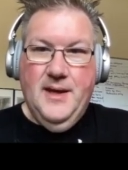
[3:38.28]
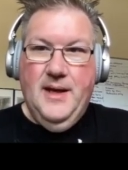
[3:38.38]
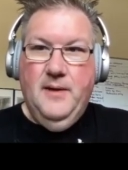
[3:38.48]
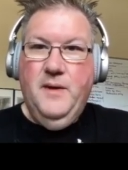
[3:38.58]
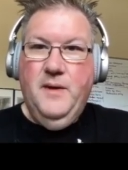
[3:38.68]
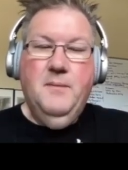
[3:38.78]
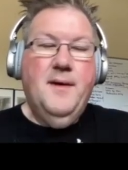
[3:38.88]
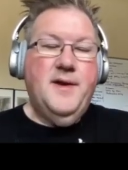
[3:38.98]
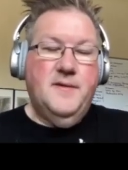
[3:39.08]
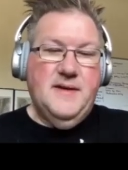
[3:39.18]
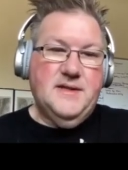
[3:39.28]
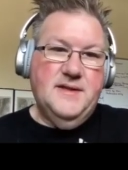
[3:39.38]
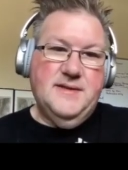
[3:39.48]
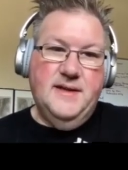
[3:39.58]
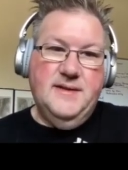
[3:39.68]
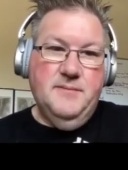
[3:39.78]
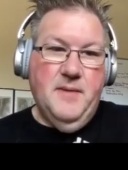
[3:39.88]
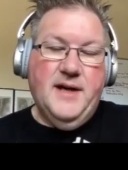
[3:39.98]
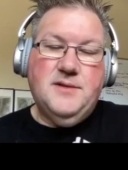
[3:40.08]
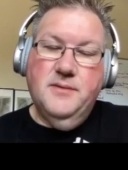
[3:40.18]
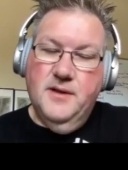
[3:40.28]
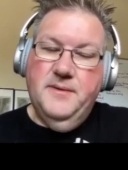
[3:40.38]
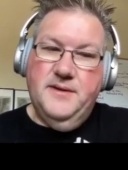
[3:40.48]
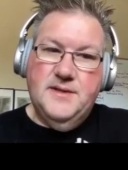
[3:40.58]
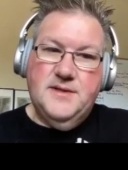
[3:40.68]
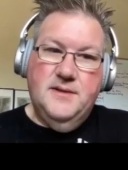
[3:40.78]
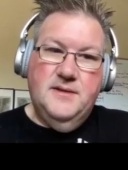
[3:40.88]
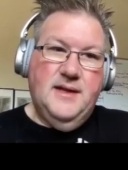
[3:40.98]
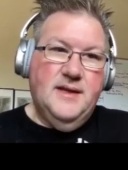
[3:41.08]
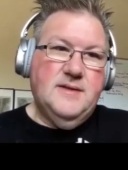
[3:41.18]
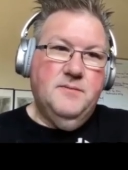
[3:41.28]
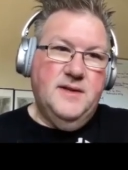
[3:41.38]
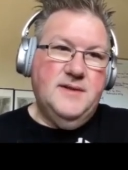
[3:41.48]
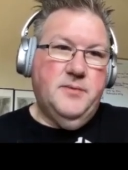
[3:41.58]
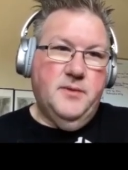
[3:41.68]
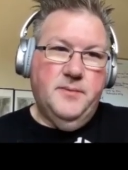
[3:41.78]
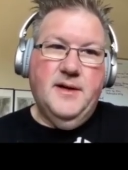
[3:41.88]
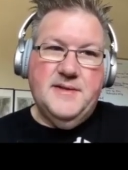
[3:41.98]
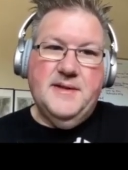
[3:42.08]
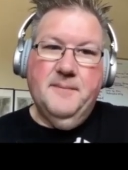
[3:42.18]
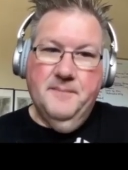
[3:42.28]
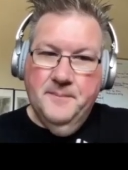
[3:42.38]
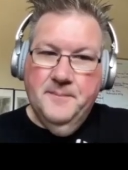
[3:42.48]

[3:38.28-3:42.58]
And we might have actually seen some actual competition to get some reasonable pricing.